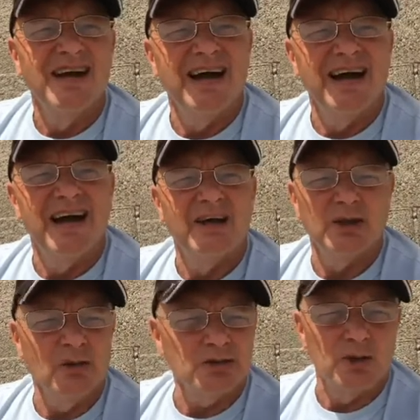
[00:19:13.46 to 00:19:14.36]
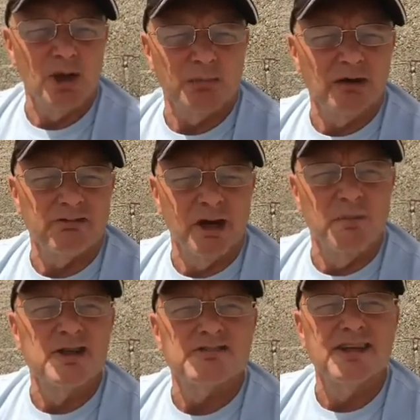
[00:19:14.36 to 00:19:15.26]
You don't talk about Real
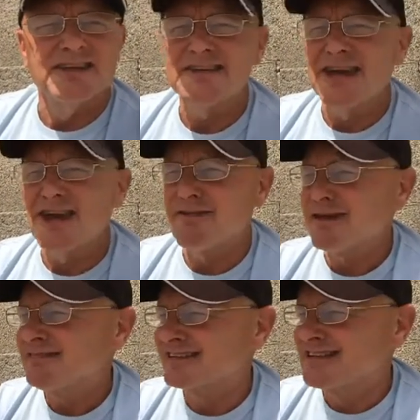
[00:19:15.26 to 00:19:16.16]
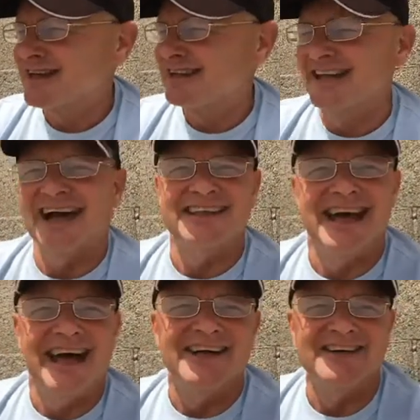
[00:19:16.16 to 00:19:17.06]
Madrid in this area, I'll tell you that
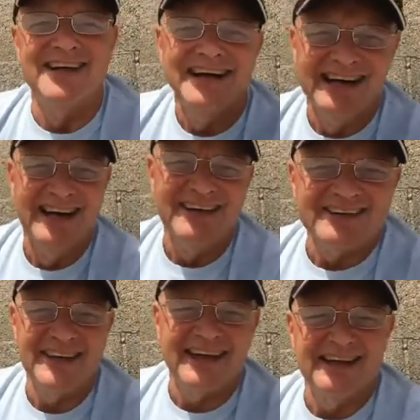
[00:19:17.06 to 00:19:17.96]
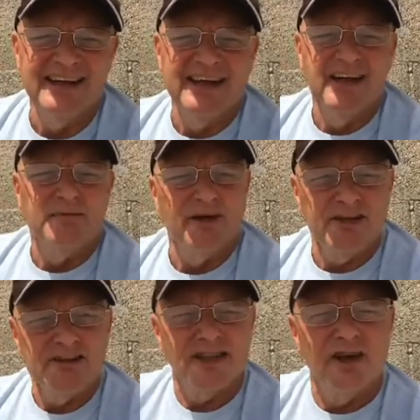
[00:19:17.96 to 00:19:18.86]
now. Okay, but
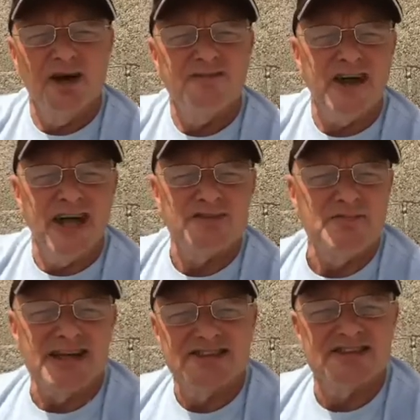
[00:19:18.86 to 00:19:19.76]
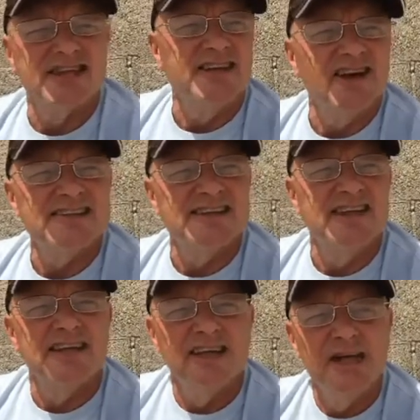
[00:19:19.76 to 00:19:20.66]
there is a lot of fans from Manchester
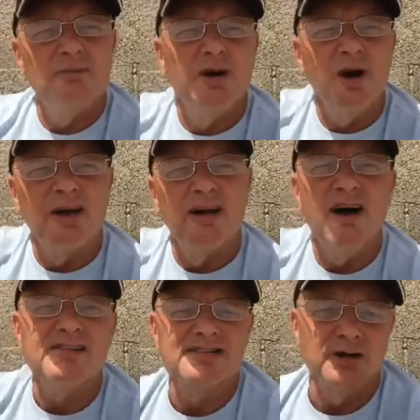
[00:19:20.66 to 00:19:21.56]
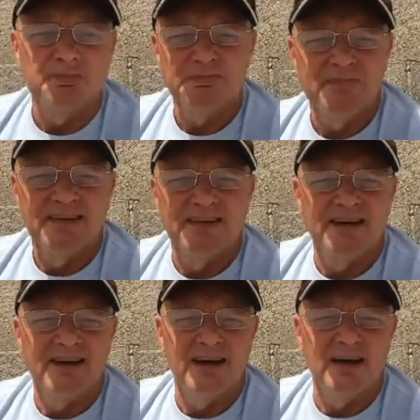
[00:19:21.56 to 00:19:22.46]
United and Liverpool and Arsenal,
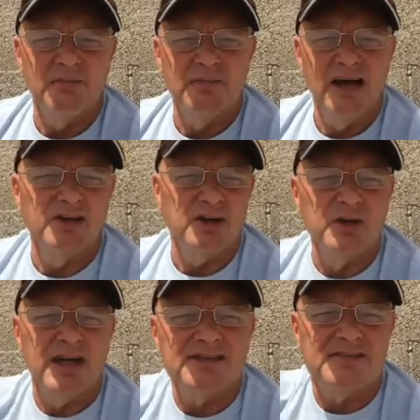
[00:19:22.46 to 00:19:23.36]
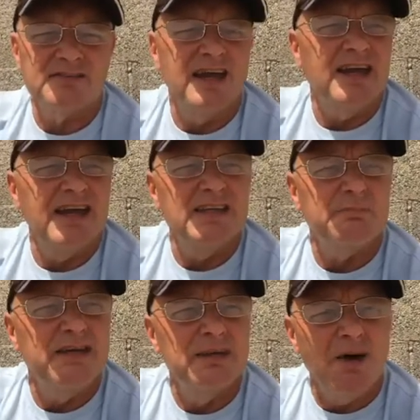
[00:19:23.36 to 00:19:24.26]
and you do get in
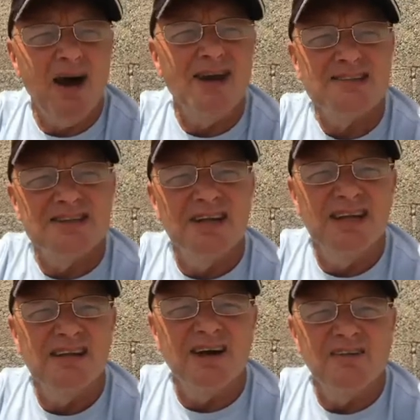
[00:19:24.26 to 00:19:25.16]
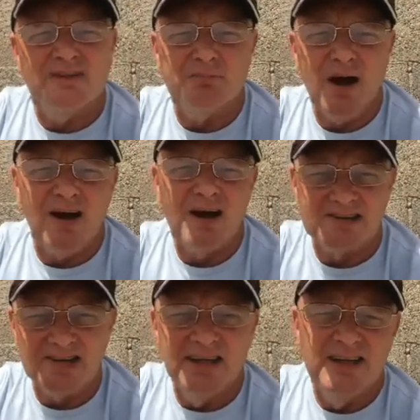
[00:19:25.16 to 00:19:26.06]
the bars and on the
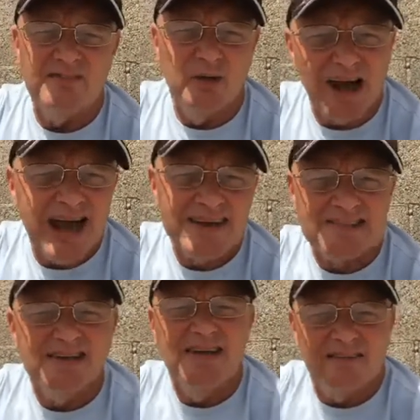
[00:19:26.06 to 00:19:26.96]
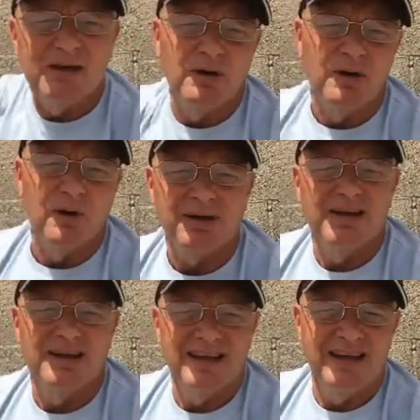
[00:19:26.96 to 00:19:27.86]
parks. If you ask, they will
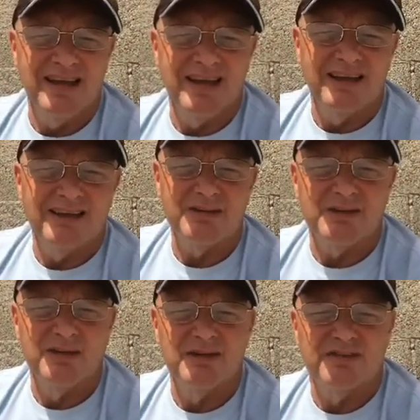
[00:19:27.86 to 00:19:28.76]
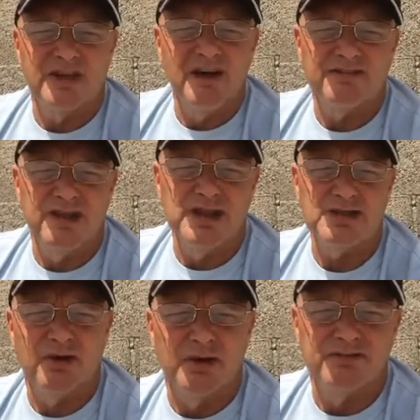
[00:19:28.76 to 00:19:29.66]
do the live feeds
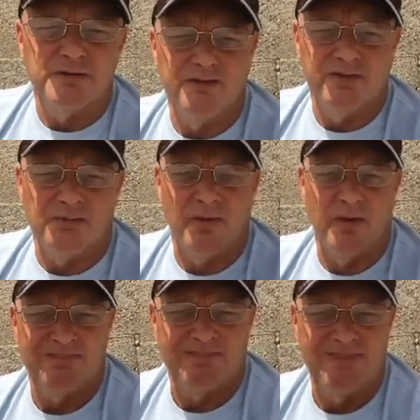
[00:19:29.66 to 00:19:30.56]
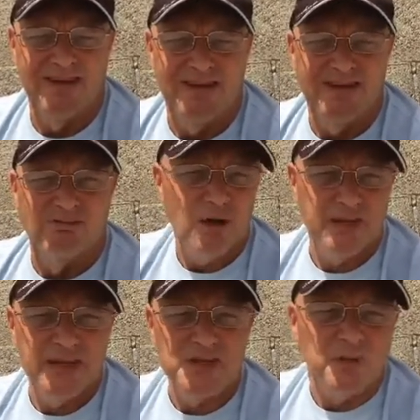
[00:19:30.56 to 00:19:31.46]
for you from the football.
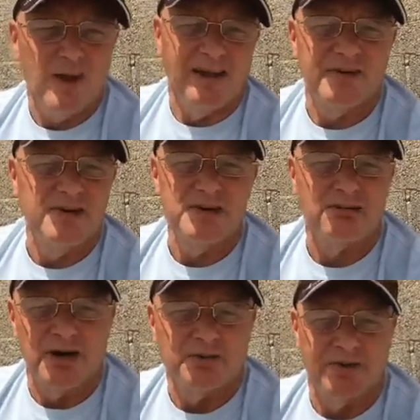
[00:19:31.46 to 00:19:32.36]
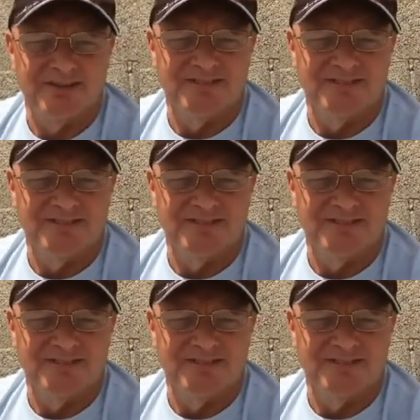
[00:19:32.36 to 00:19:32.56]
Rugby as well, if you're into rugby.